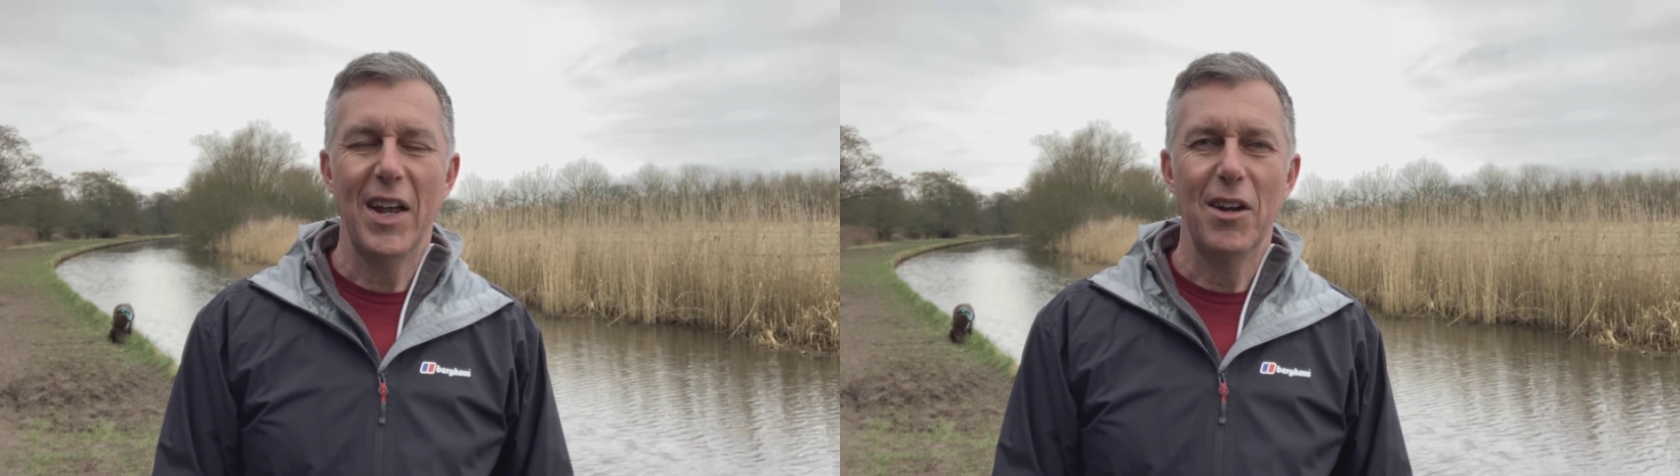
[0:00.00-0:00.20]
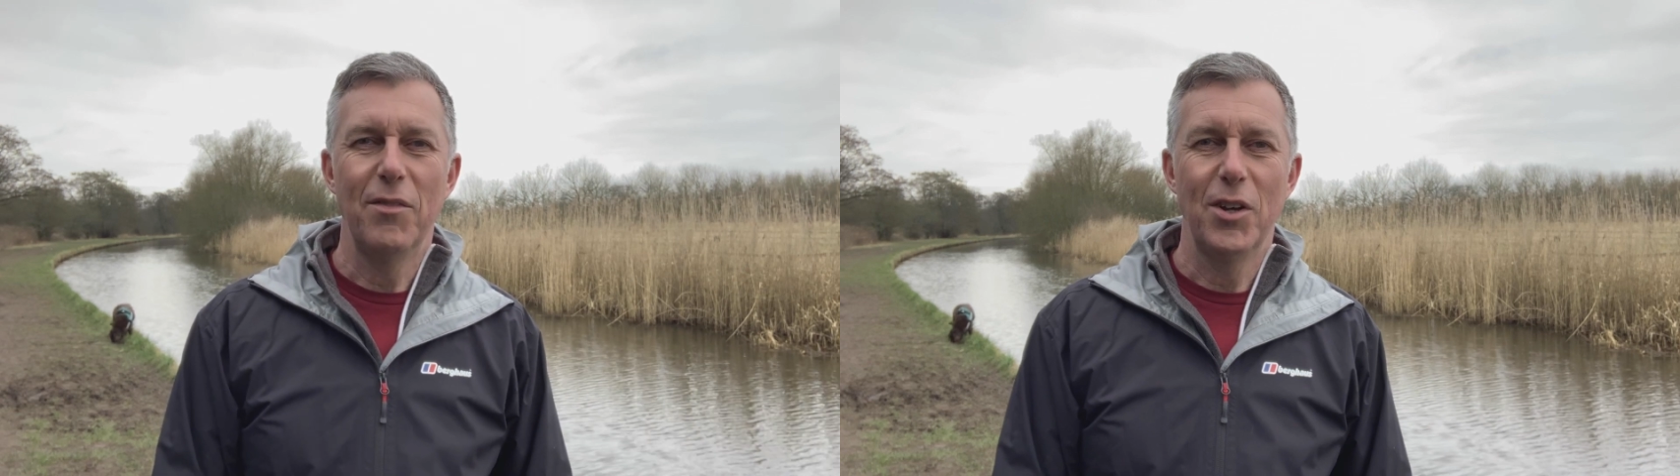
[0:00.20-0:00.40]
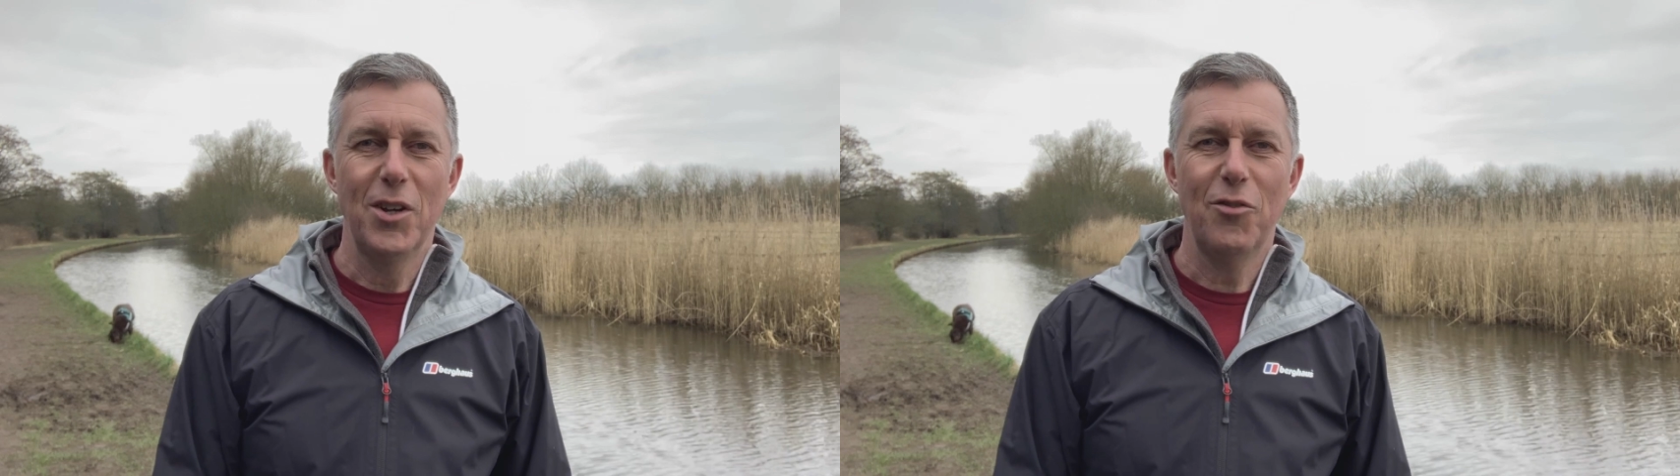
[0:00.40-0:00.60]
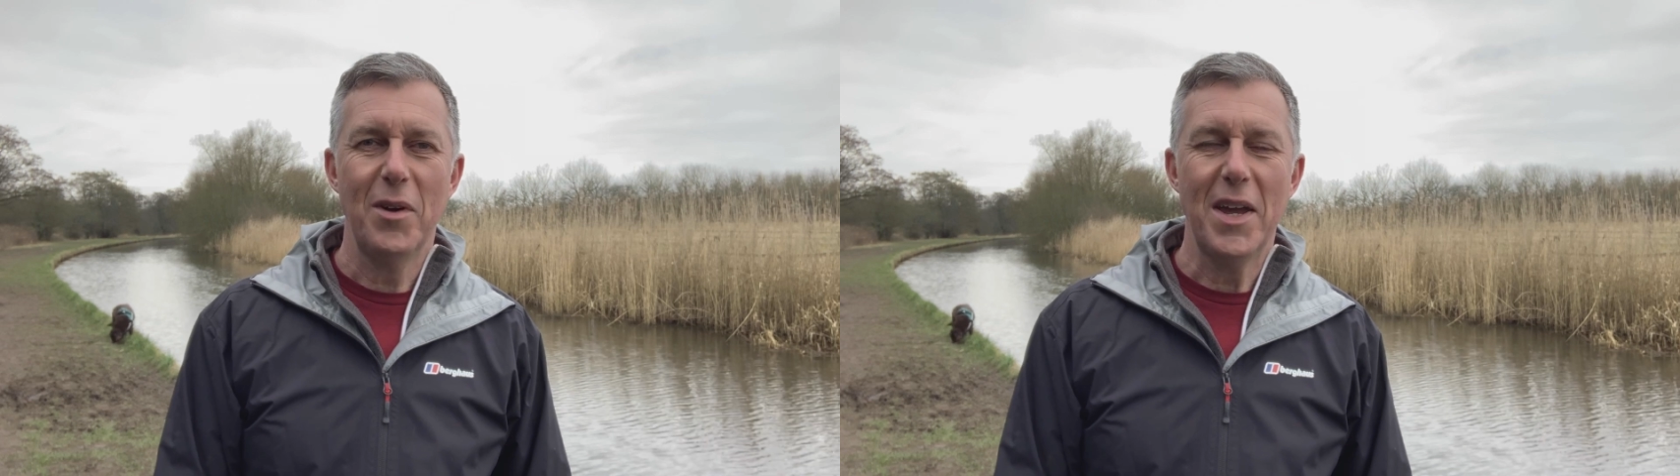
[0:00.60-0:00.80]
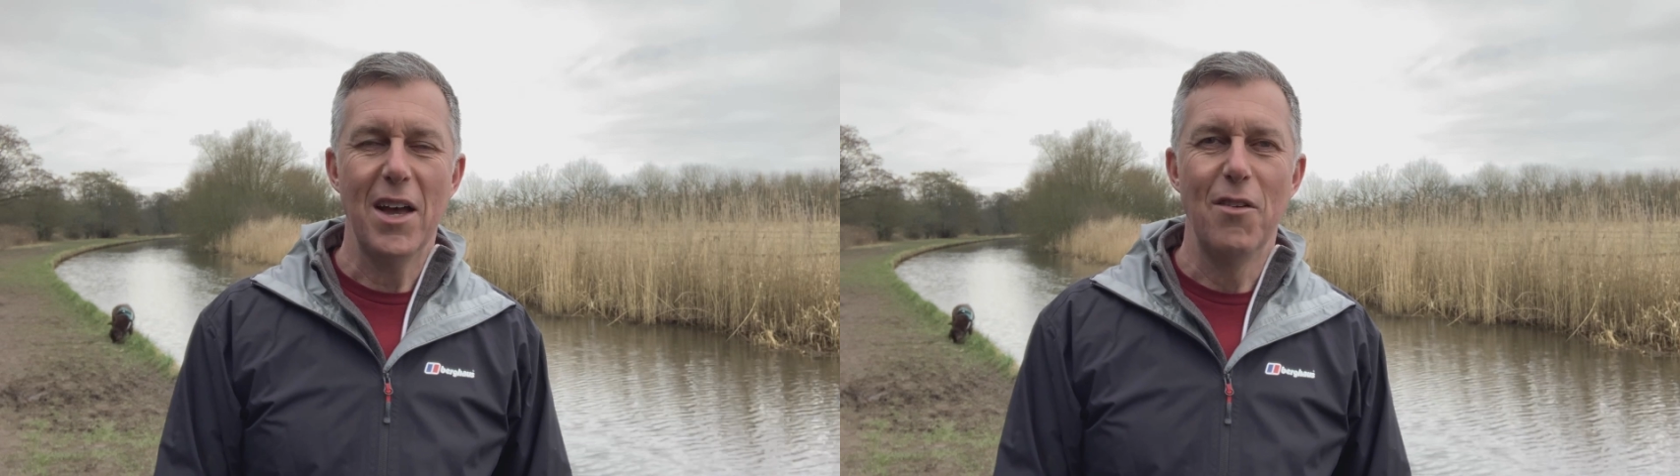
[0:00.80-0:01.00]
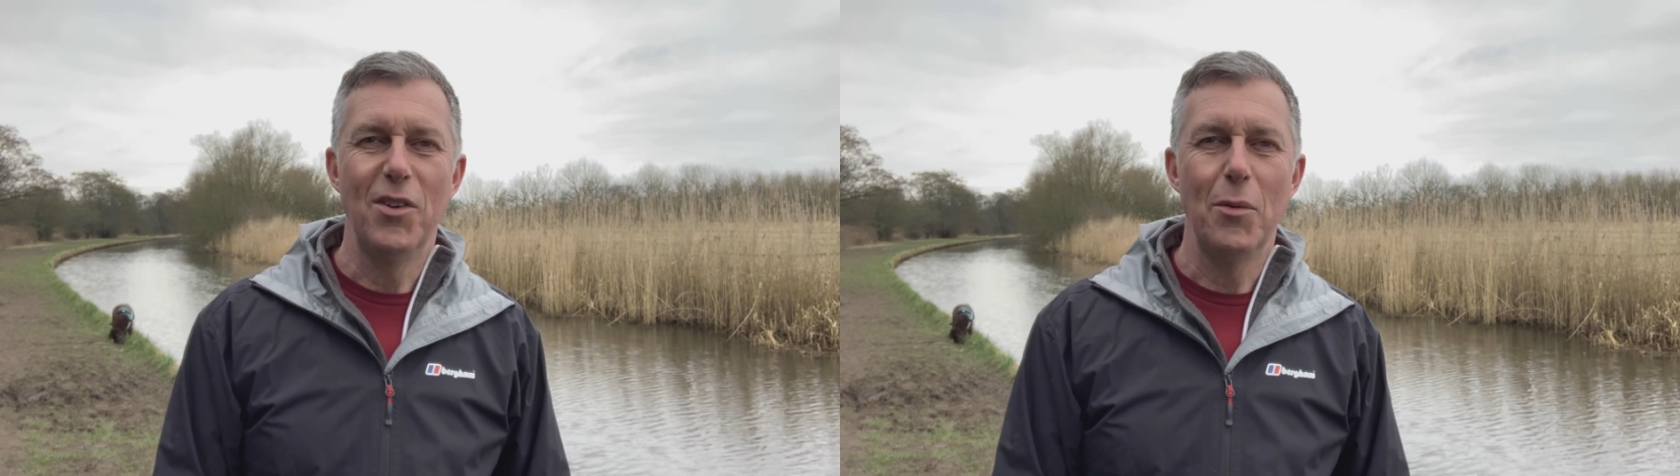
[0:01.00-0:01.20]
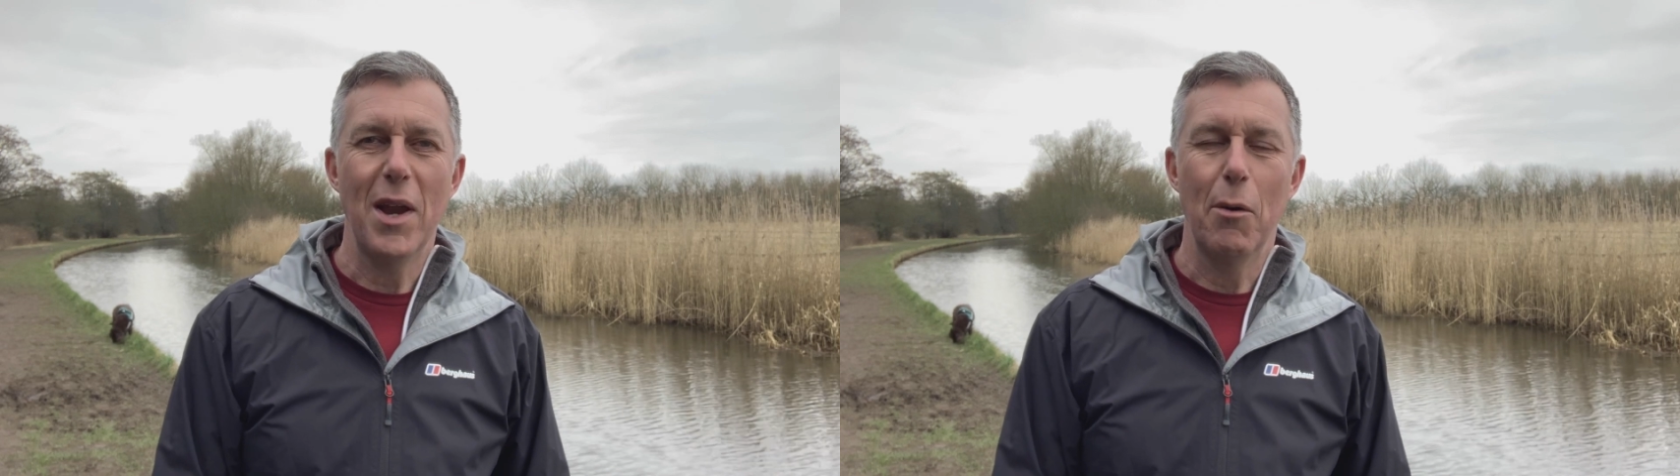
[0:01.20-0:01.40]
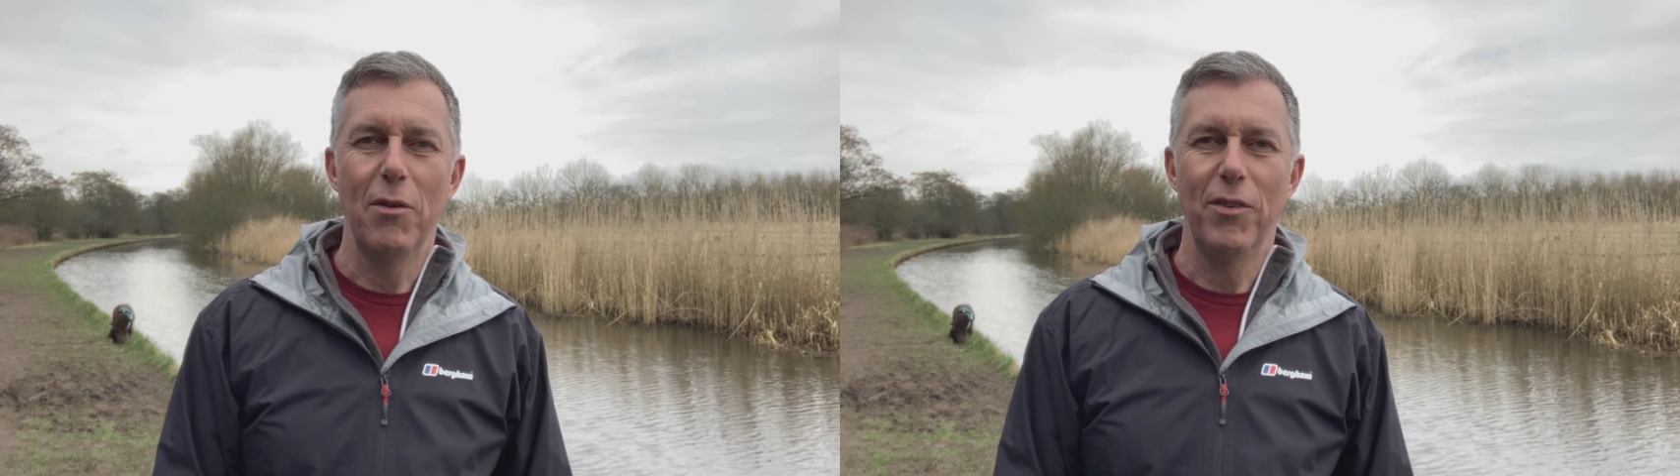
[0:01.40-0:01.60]
anniversary of doing
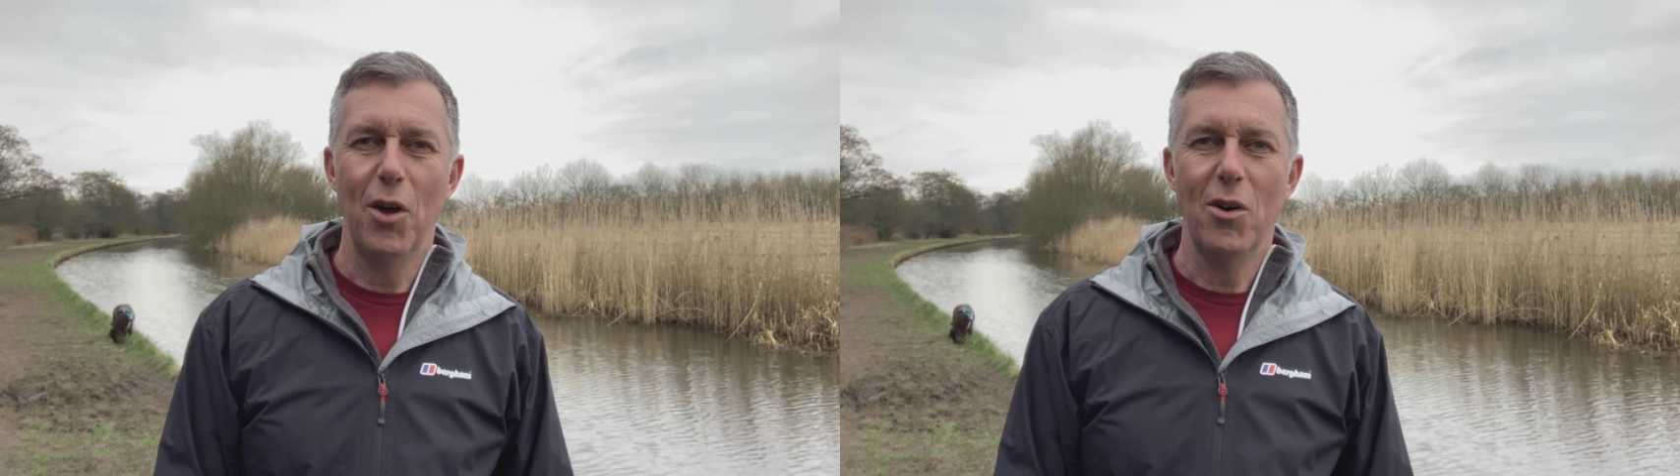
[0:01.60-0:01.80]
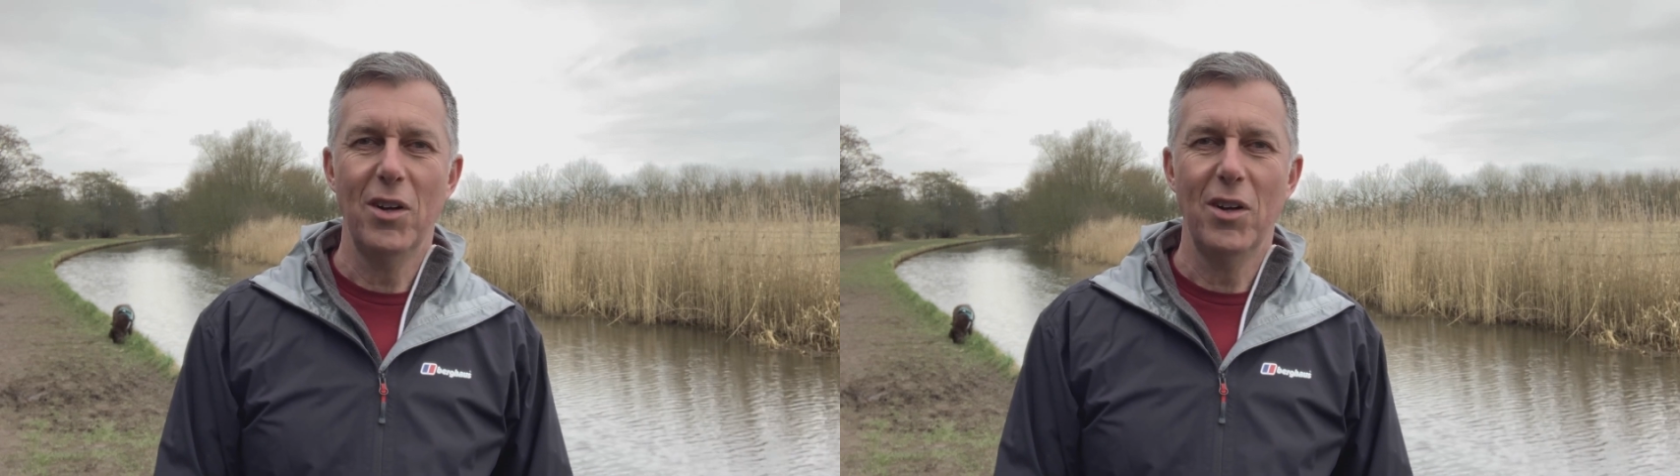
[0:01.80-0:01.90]
our vlog,